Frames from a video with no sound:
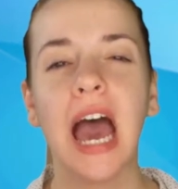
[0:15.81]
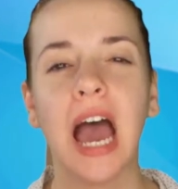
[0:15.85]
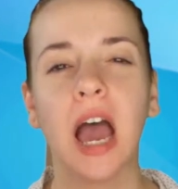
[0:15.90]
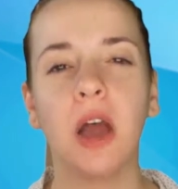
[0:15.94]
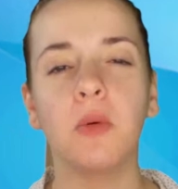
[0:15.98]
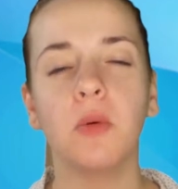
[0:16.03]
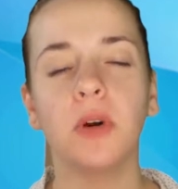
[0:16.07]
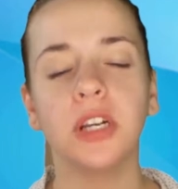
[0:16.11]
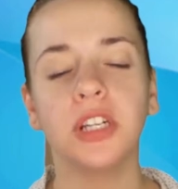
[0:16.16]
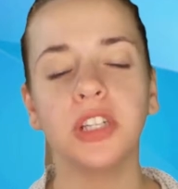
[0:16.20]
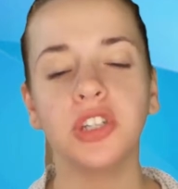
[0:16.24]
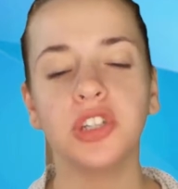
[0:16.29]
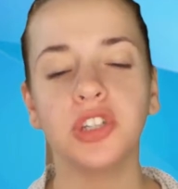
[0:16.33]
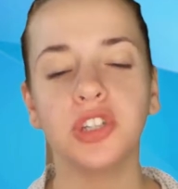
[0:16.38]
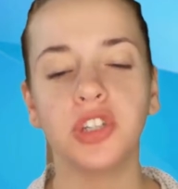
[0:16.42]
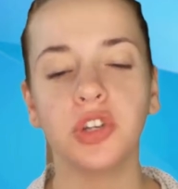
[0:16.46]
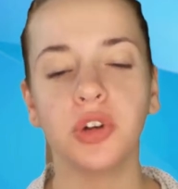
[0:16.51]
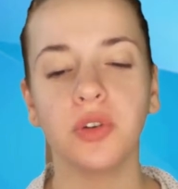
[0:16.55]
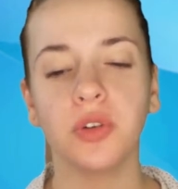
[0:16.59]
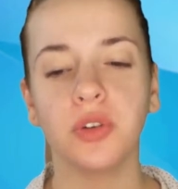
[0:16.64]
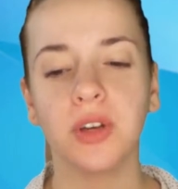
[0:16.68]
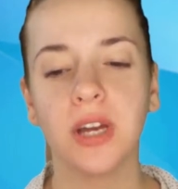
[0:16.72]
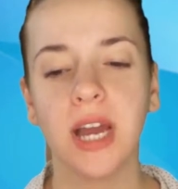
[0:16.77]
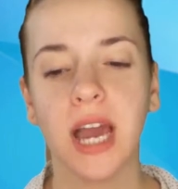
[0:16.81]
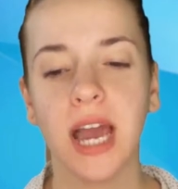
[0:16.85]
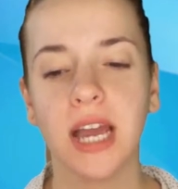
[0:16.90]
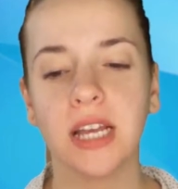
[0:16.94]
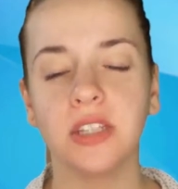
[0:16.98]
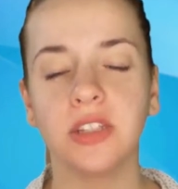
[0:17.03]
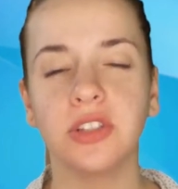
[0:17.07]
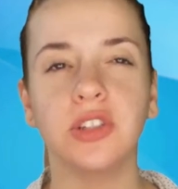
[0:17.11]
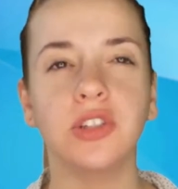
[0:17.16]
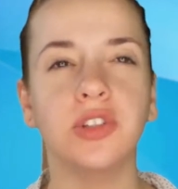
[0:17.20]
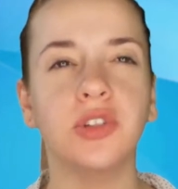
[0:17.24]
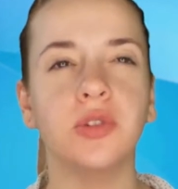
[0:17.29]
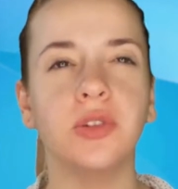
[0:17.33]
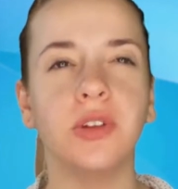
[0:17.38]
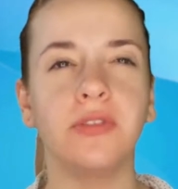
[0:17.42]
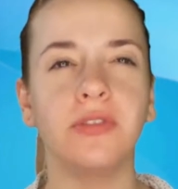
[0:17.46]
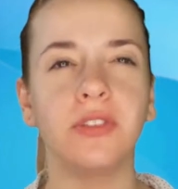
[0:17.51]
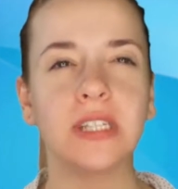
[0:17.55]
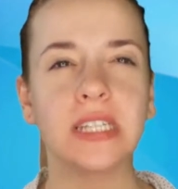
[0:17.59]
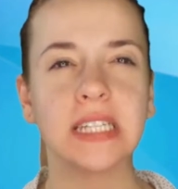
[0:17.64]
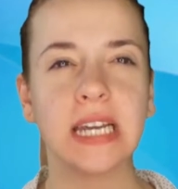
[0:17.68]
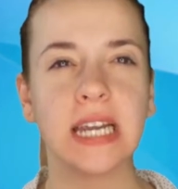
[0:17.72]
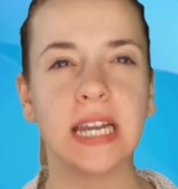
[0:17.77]
I wanted to show you guys the two
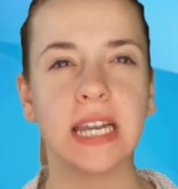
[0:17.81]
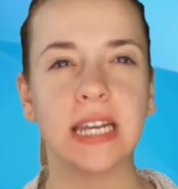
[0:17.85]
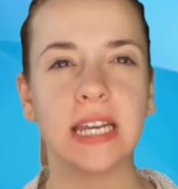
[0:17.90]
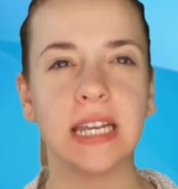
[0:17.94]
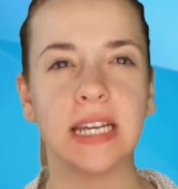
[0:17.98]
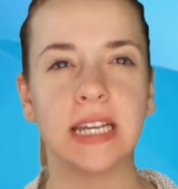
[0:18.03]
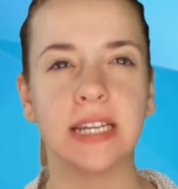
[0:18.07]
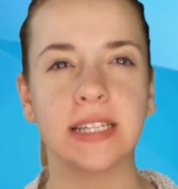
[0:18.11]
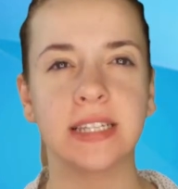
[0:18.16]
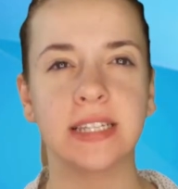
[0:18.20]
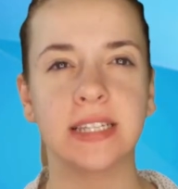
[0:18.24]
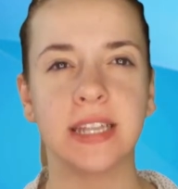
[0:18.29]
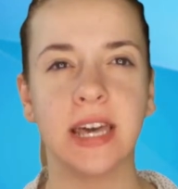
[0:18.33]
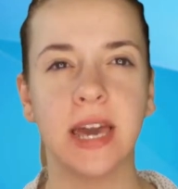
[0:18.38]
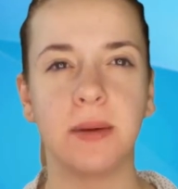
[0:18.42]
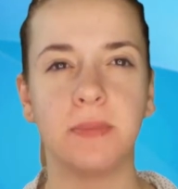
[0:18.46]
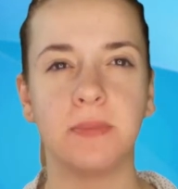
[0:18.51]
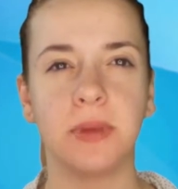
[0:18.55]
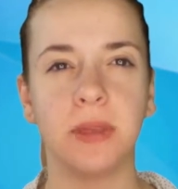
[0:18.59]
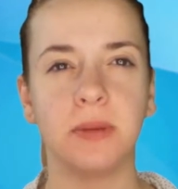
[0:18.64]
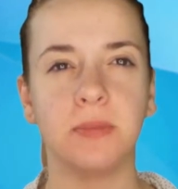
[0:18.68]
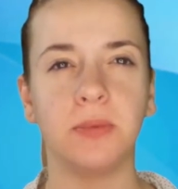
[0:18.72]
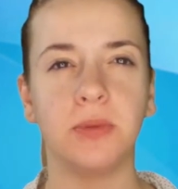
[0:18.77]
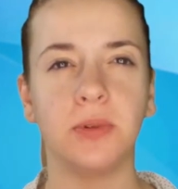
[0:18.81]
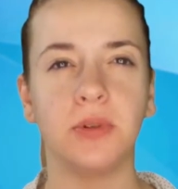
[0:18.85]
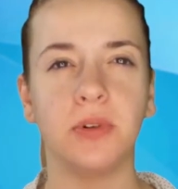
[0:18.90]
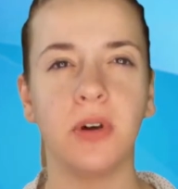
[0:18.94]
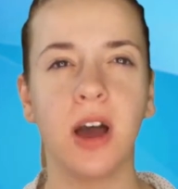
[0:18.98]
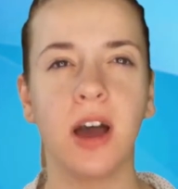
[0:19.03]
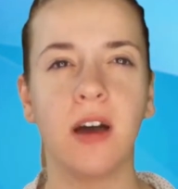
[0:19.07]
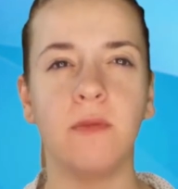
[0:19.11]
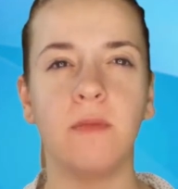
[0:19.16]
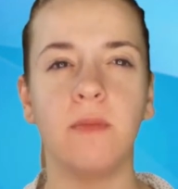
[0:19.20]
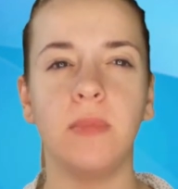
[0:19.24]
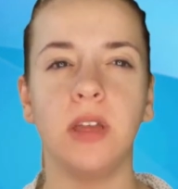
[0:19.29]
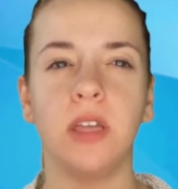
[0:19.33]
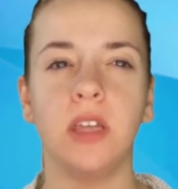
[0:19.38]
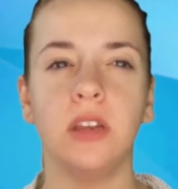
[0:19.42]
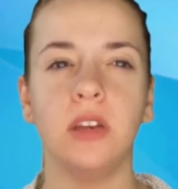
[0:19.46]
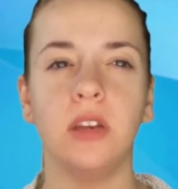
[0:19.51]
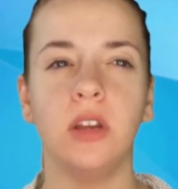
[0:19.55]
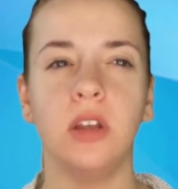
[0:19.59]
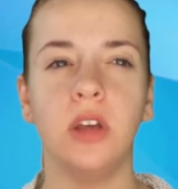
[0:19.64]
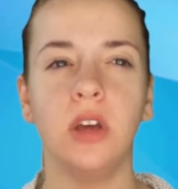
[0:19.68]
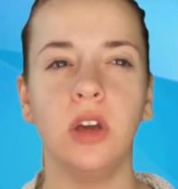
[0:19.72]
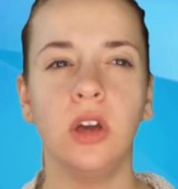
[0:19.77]
different techniques that people have
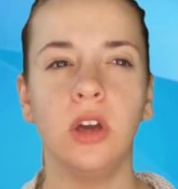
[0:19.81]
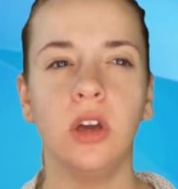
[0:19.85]
been